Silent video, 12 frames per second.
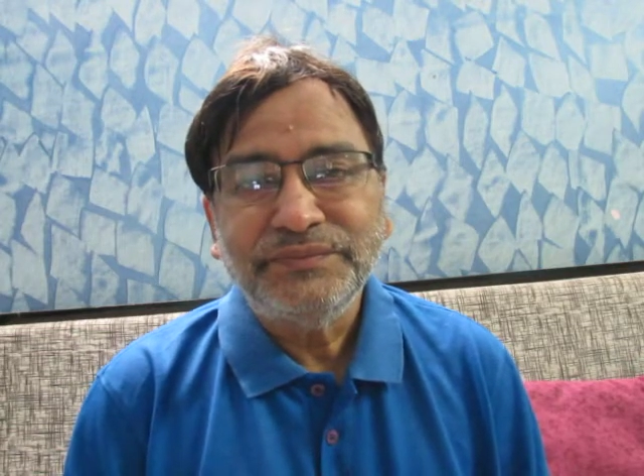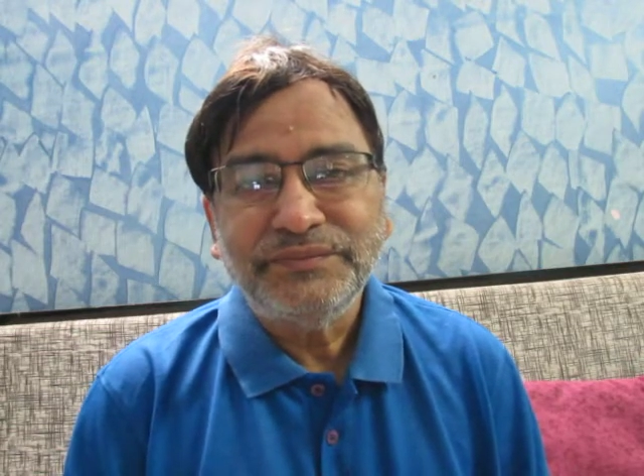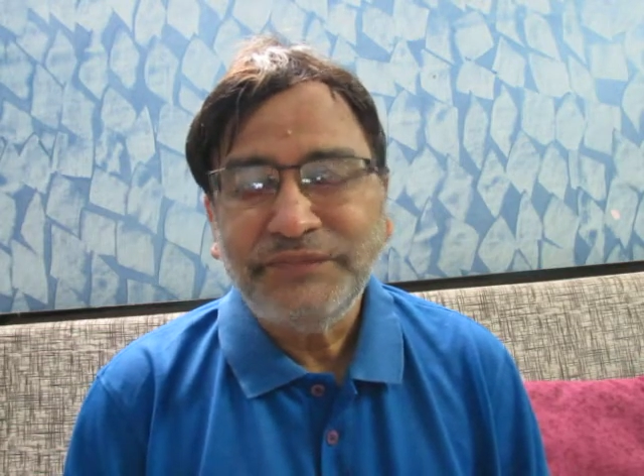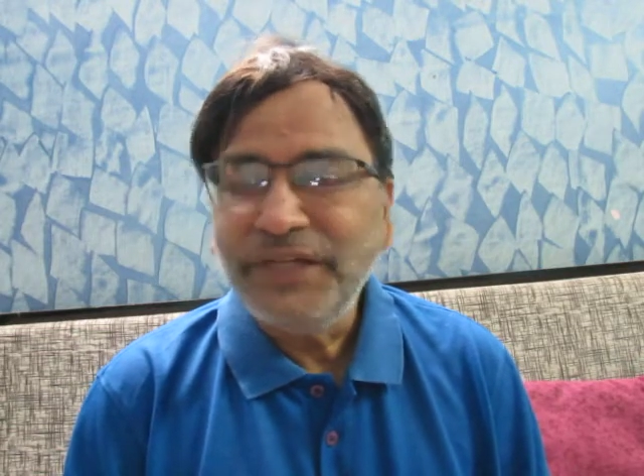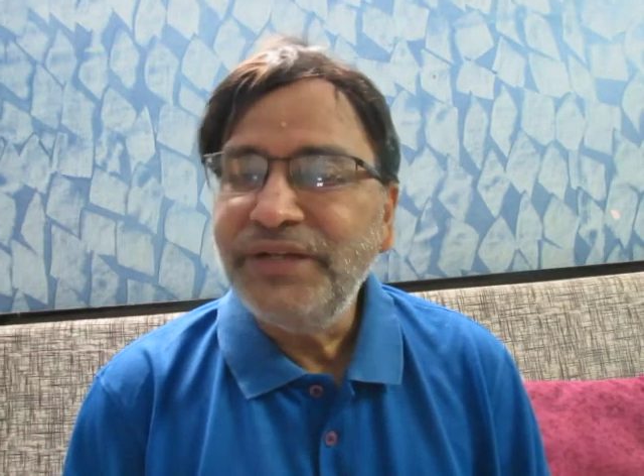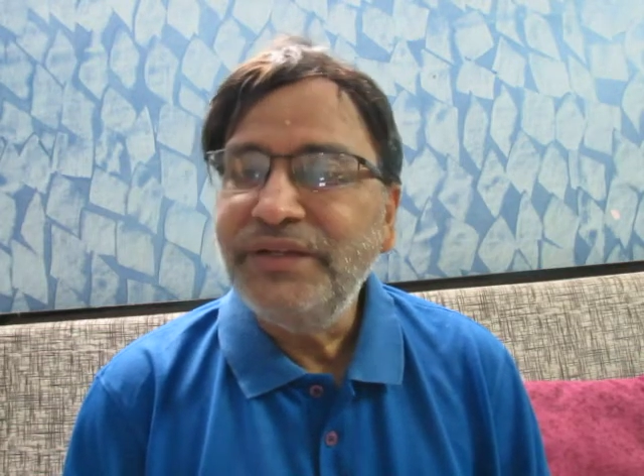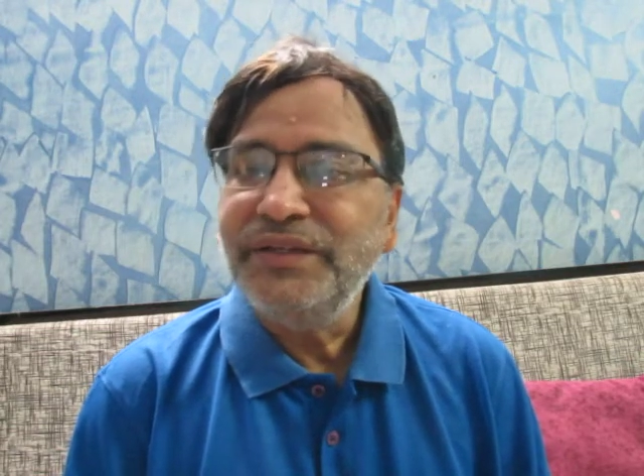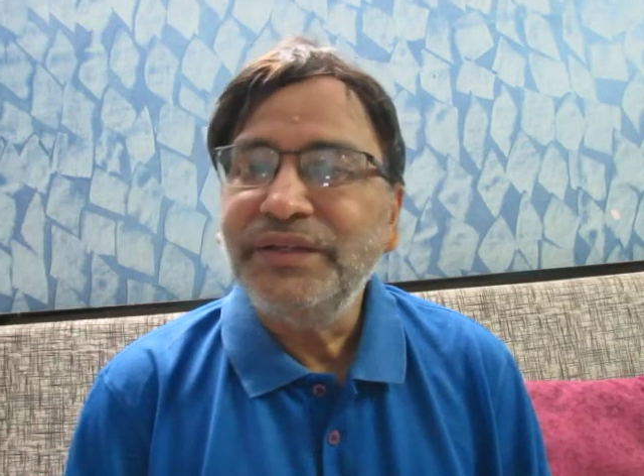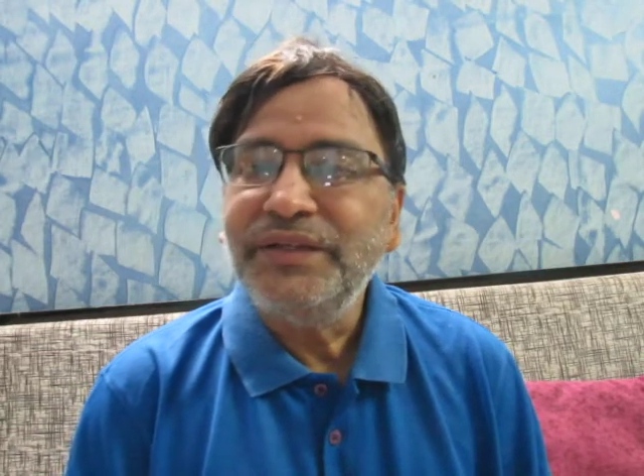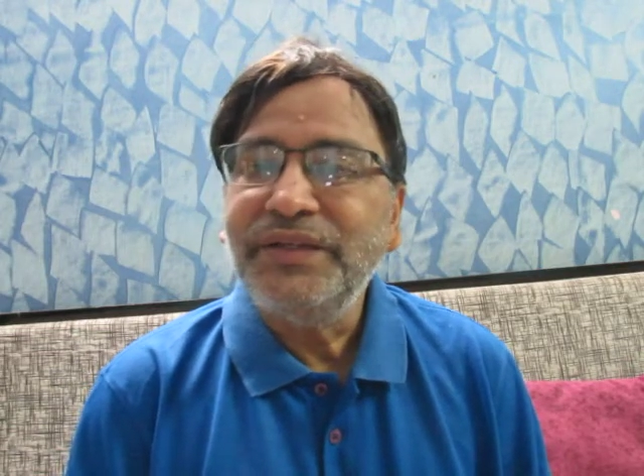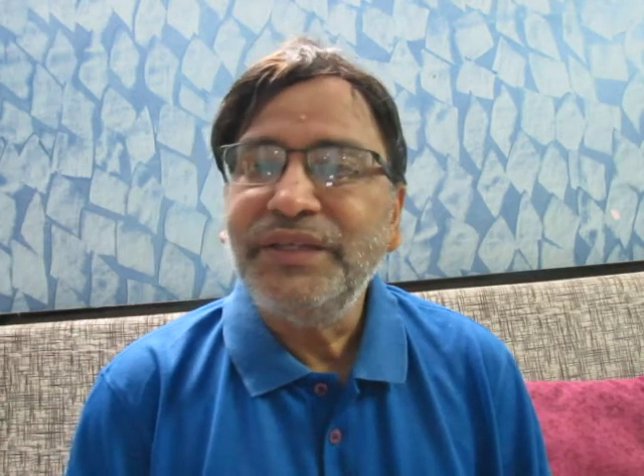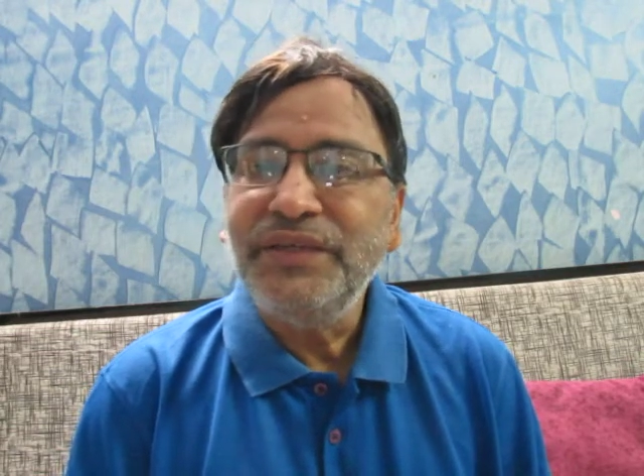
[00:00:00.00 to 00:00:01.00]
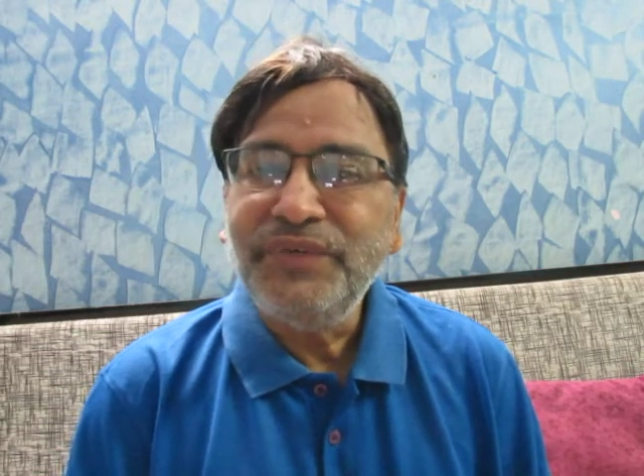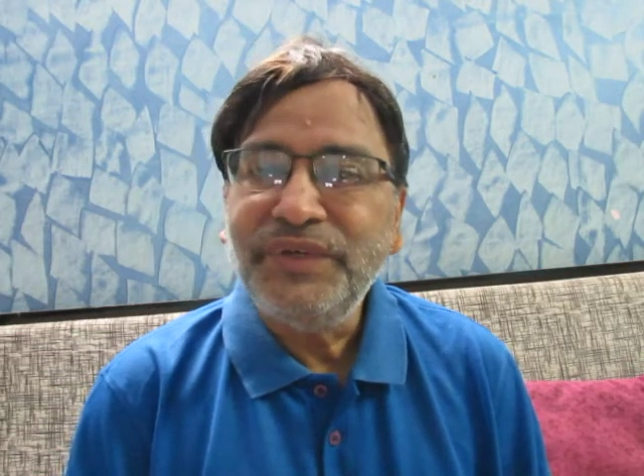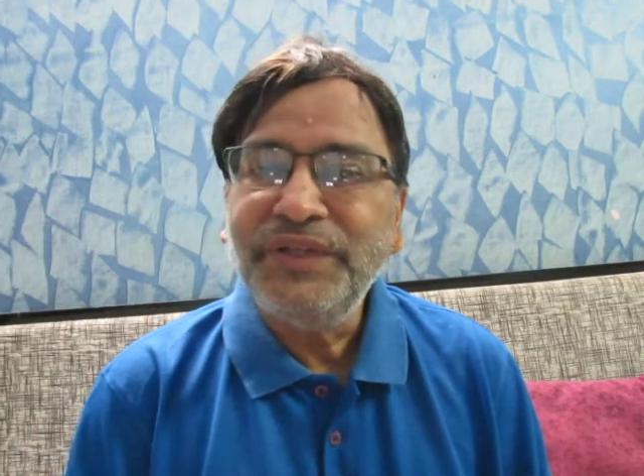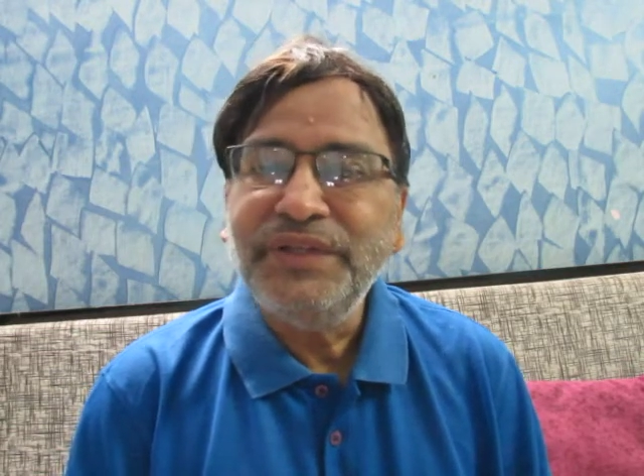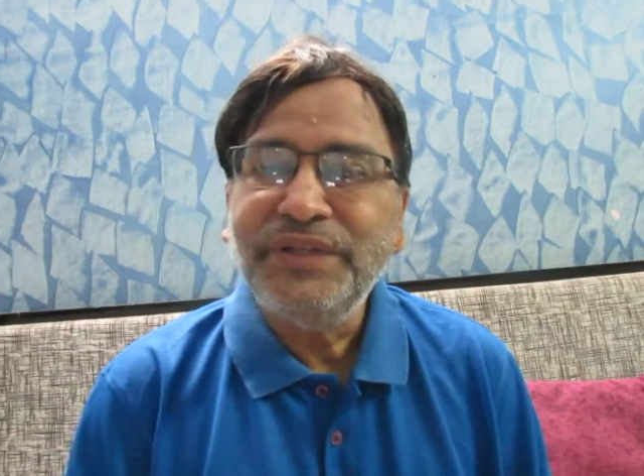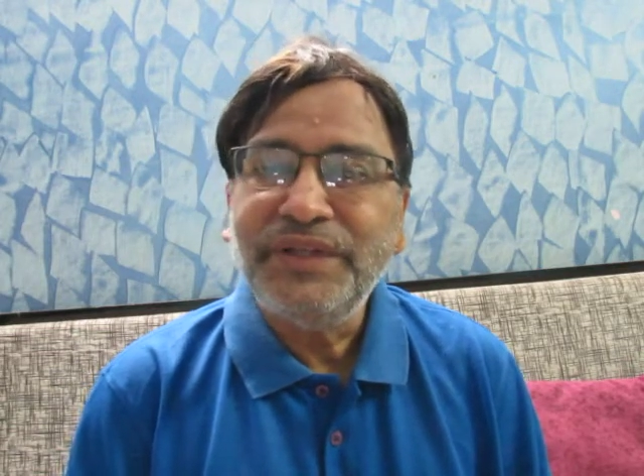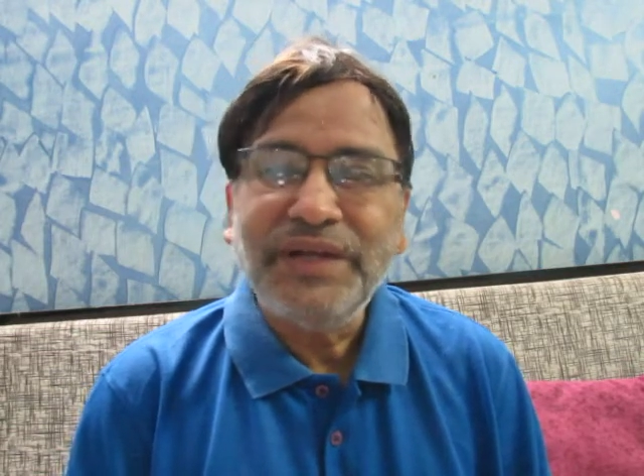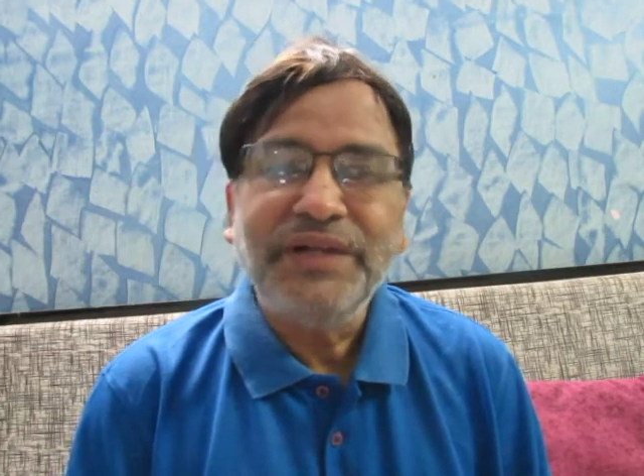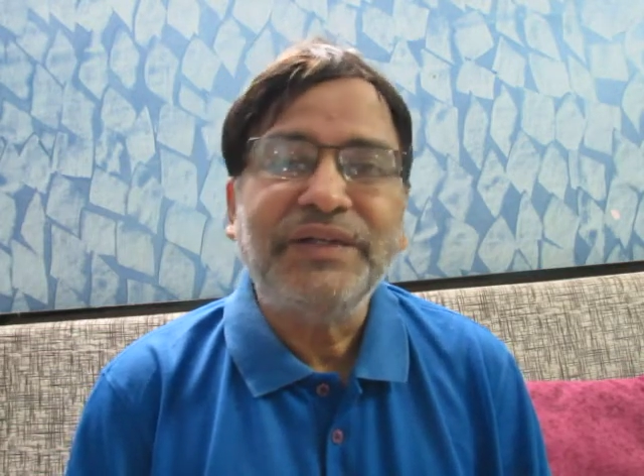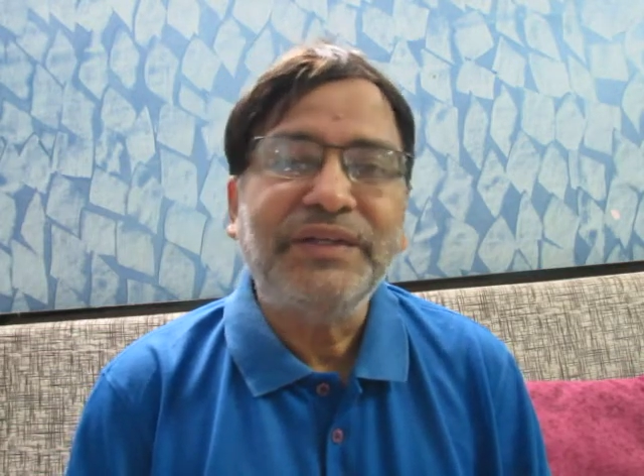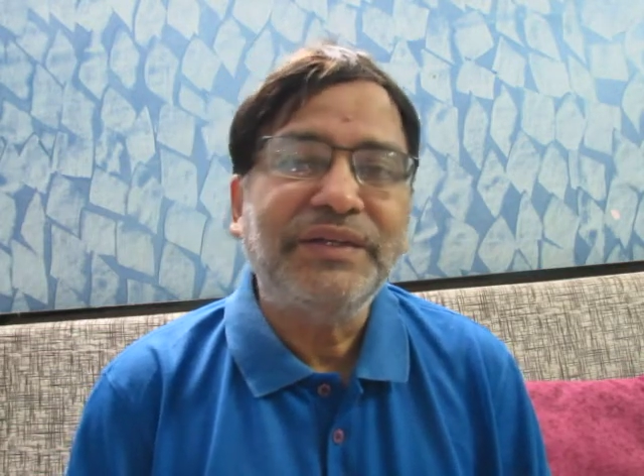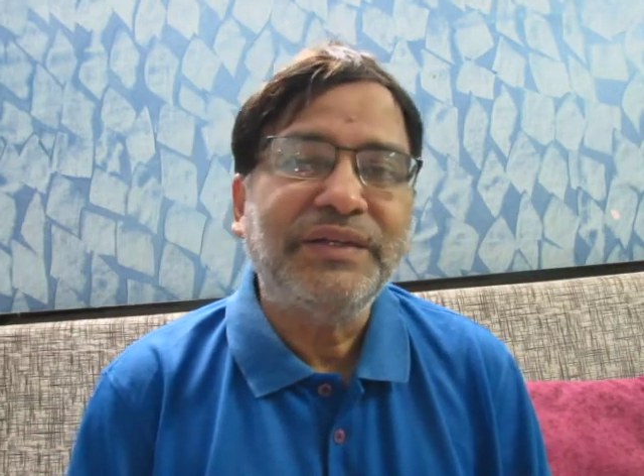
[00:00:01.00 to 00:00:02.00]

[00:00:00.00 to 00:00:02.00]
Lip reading: Then even in that,